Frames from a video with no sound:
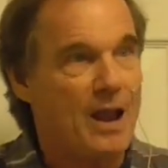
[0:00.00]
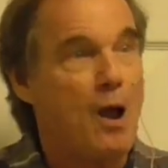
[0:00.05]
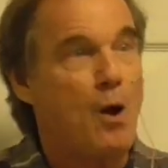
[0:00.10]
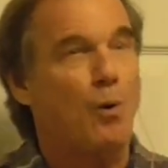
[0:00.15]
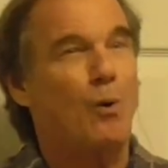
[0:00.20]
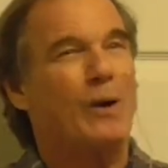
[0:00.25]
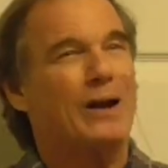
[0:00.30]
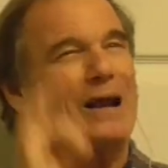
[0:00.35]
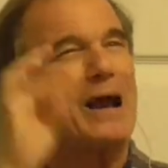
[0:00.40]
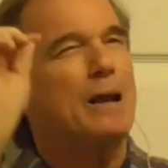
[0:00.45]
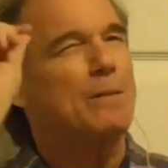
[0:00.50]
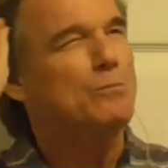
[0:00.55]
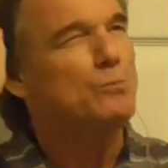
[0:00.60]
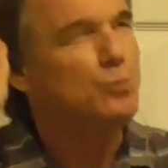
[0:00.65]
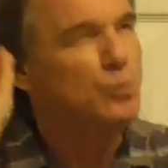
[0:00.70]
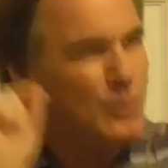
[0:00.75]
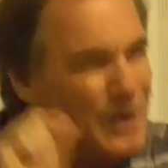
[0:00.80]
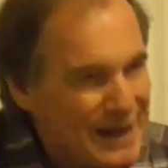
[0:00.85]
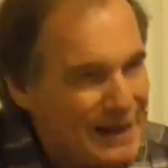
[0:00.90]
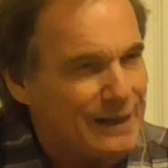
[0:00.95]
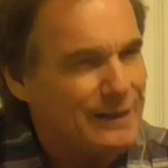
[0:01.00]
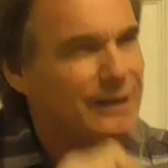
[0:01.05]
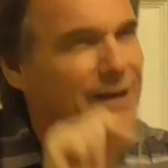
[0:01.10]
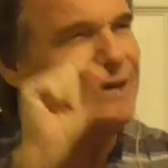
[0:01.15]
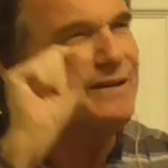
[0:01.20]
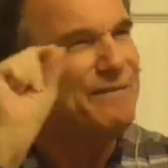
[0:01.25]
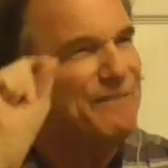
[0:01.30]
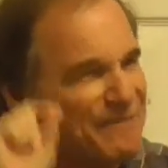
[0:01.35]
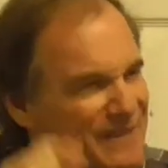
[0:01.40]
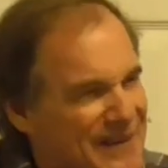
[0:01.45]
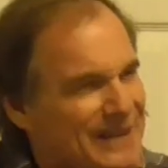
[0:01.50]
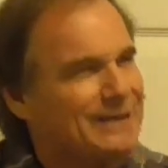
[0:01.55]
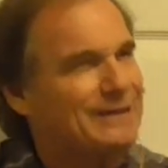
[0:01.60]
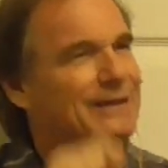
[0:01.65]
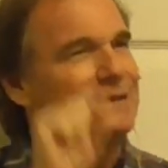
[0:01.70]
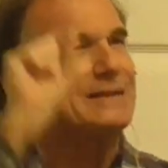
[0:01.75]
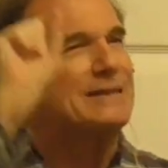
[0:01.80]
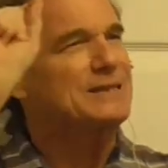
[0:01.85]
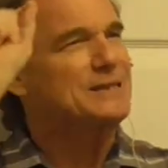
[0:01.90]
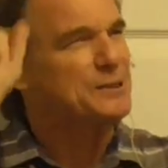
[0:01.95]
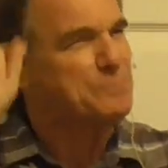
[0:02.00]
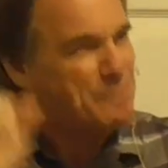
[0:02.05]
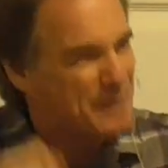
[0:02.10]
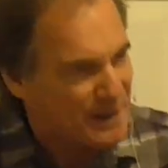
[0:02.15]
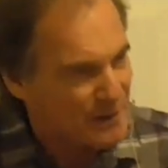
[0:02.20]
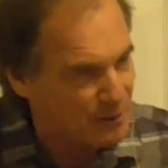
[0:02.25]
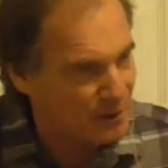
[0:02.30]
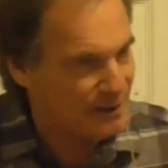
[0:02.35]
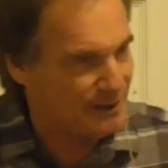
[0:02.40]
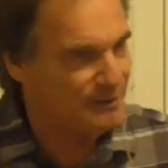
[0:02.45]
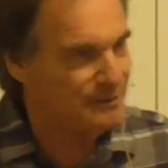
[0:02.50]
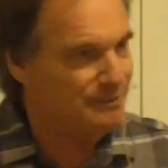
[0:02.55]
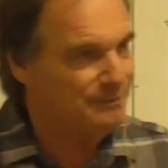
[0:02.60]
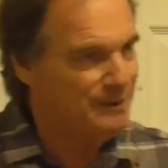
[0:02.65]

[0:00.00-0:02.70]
when I'm really feeling the spirit,